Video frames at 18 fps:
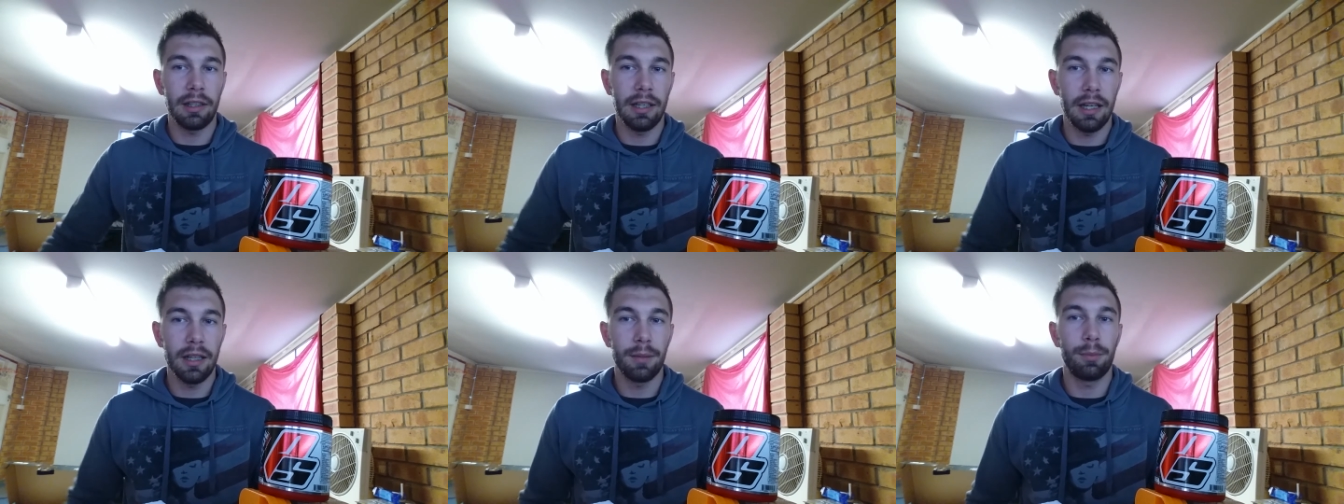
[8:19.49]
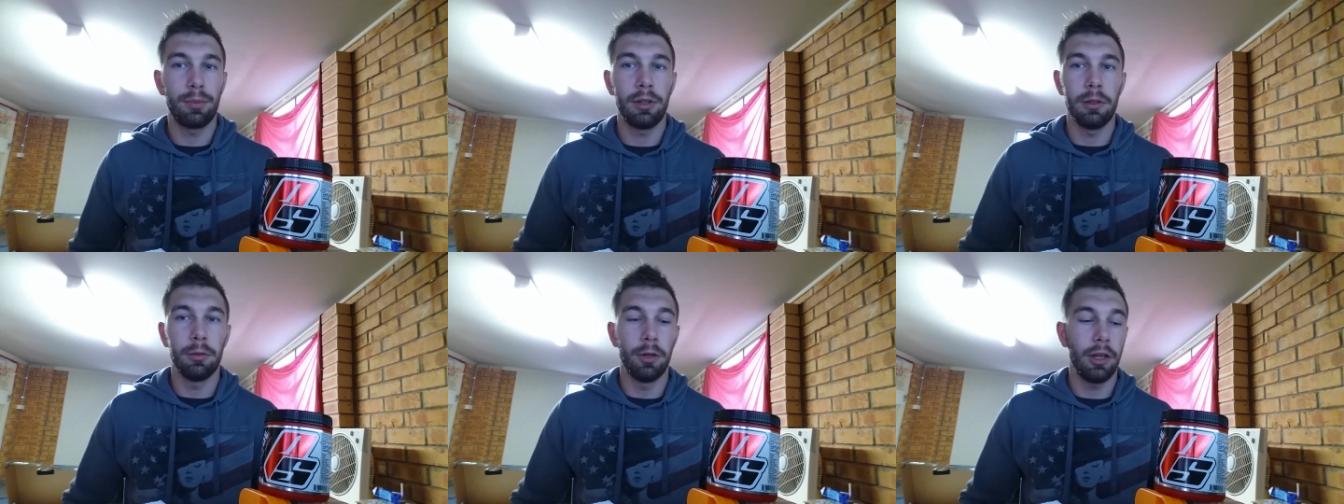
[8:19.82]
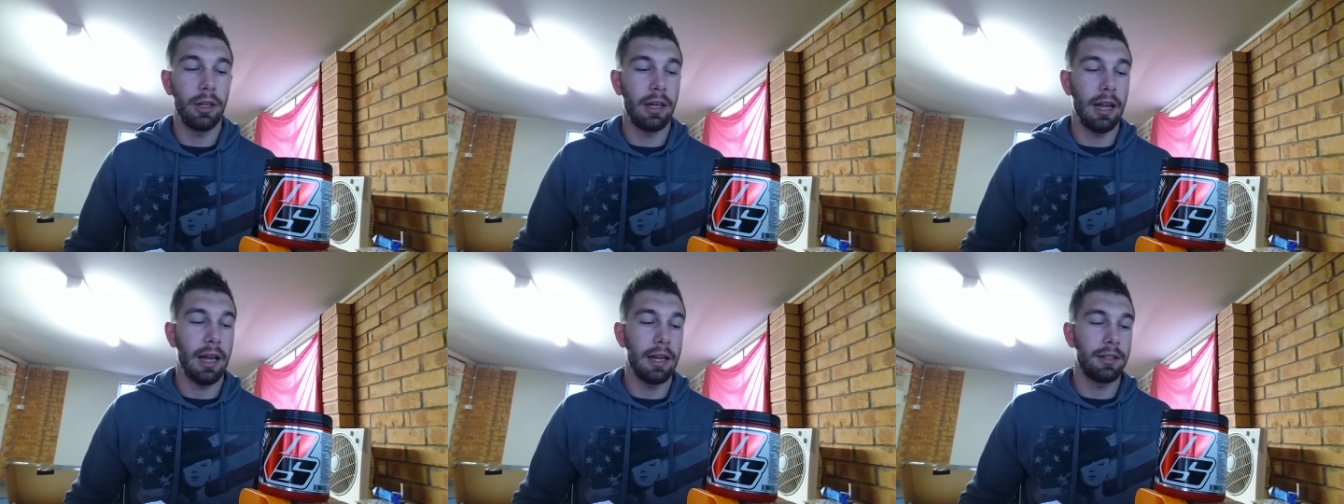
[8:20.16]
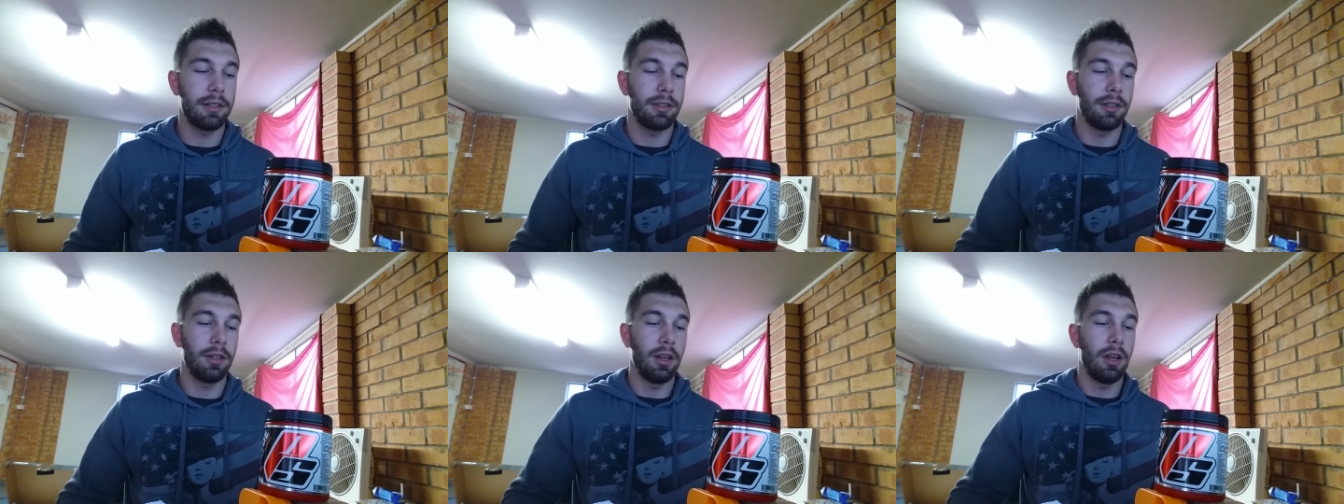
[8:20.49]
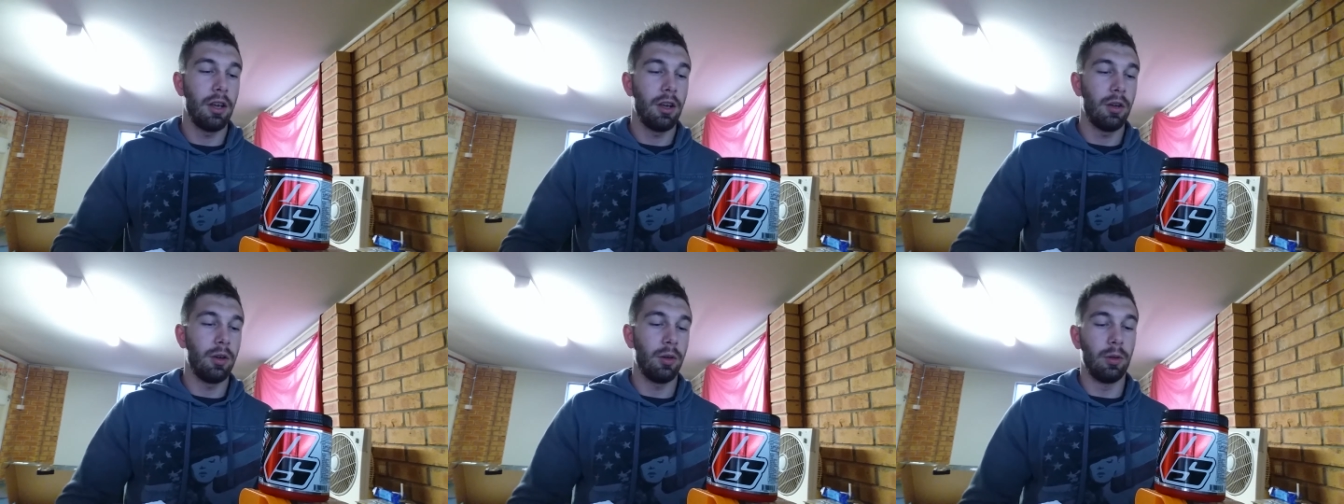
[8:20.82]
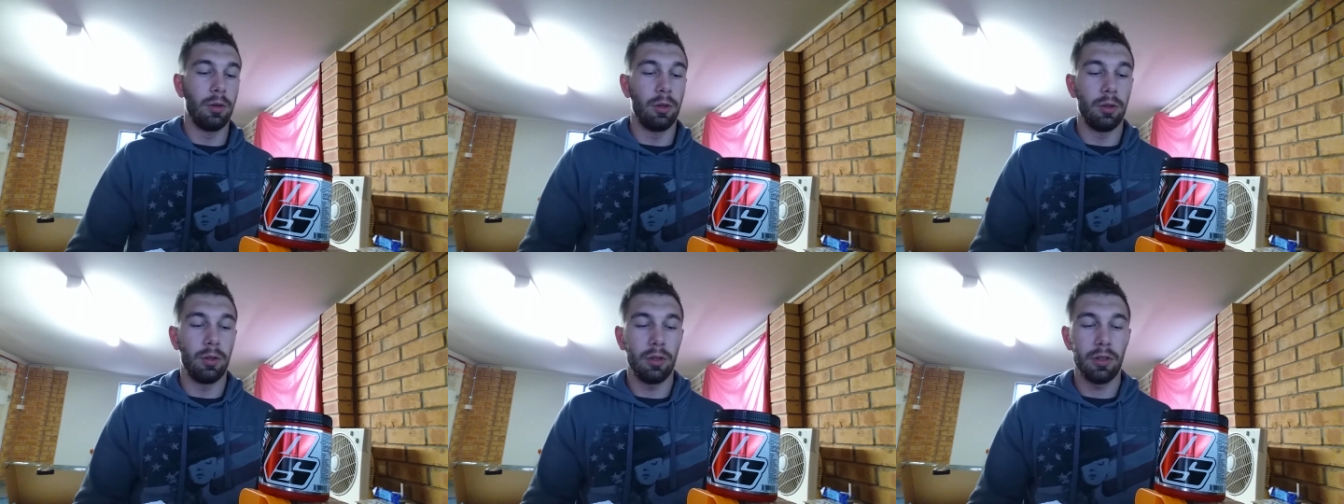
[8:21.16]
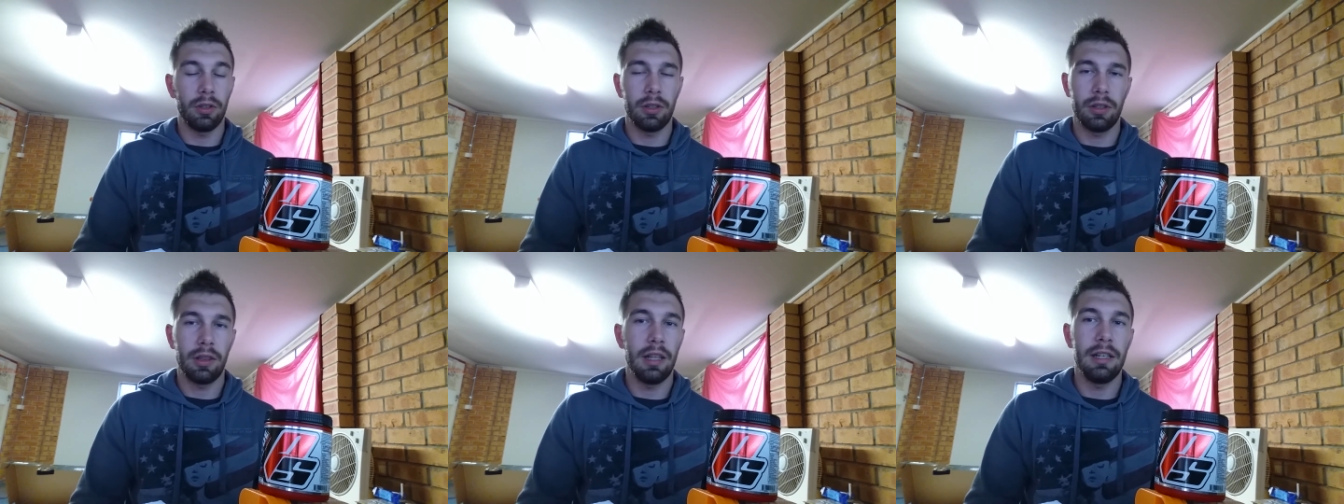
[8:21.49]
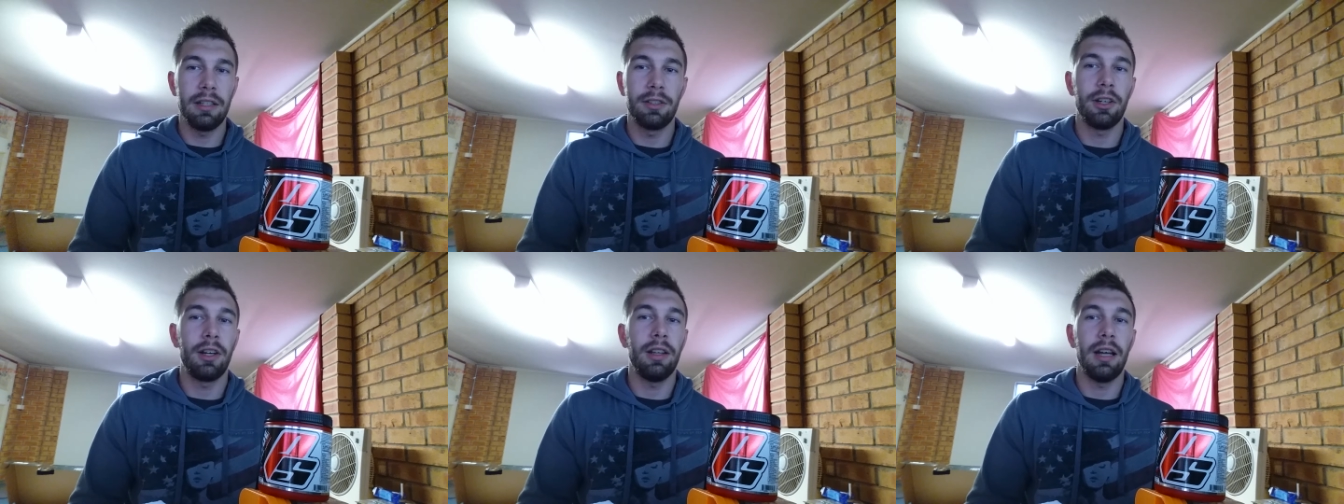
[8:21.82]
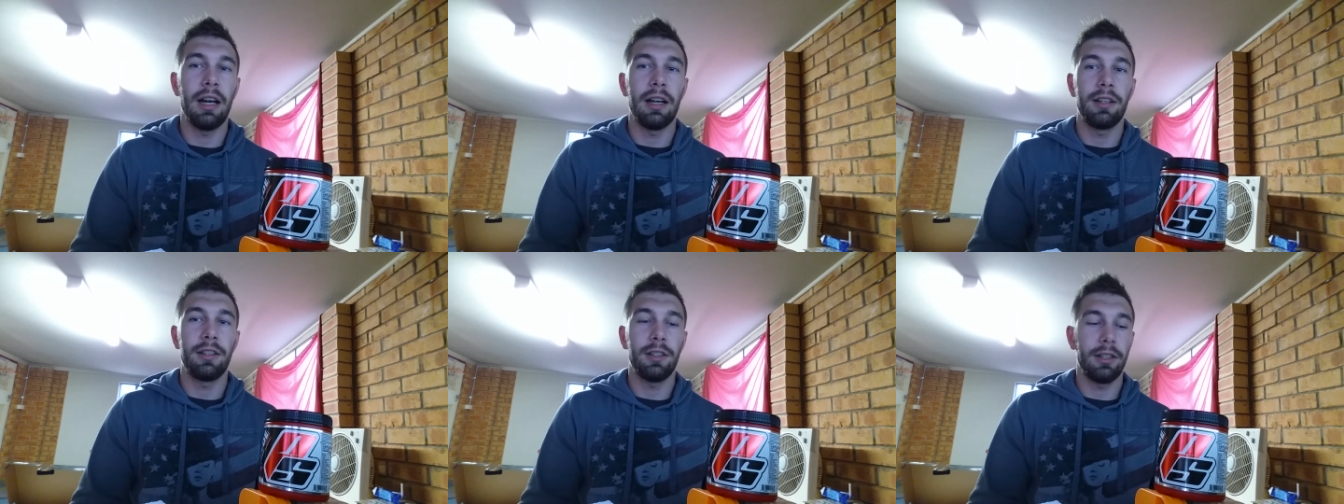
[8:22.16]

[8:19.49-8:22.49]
the other pre-workouts or things like that.